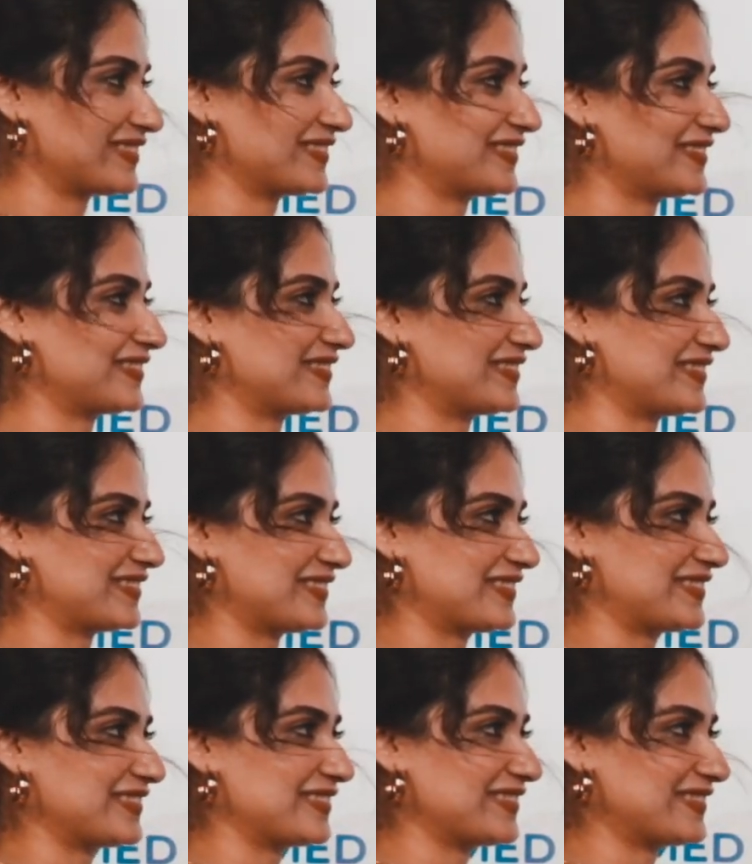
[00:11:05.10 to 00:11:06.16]

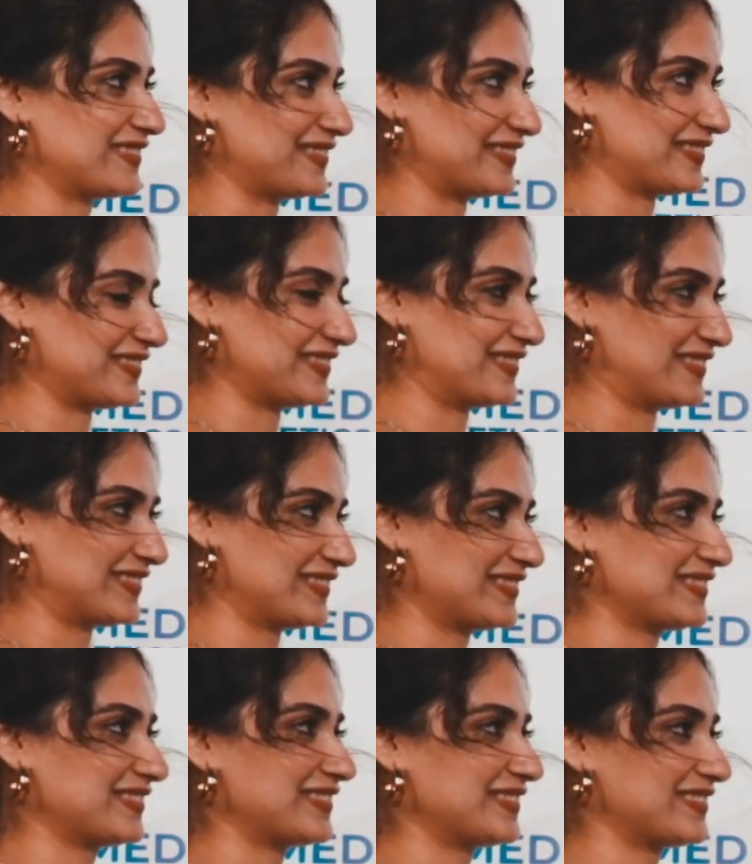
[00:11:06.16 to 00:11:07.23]

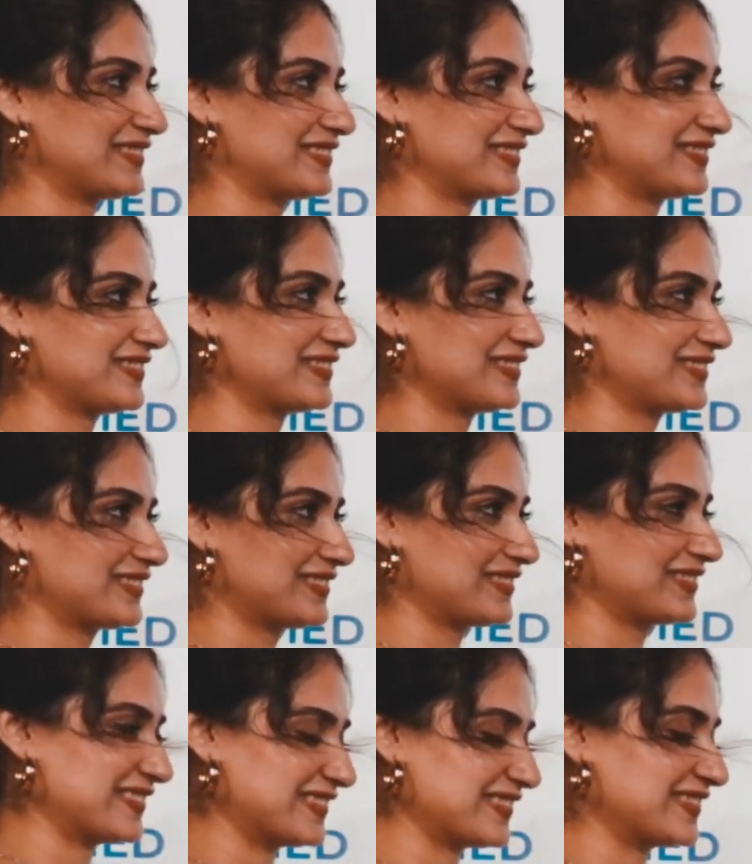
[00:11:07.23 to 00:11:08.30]

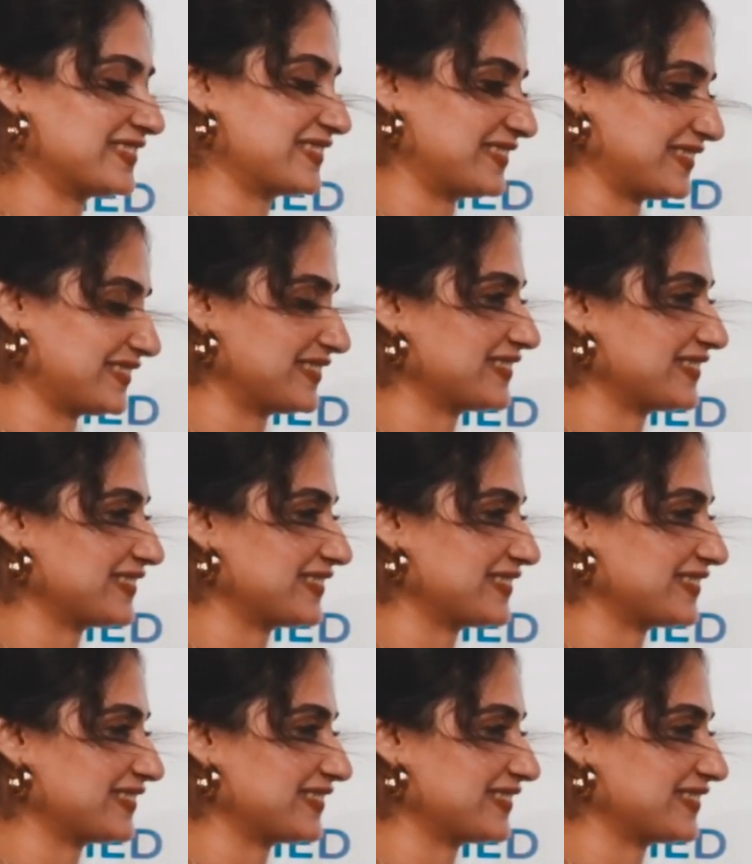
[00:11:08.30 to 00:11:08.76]
(silent)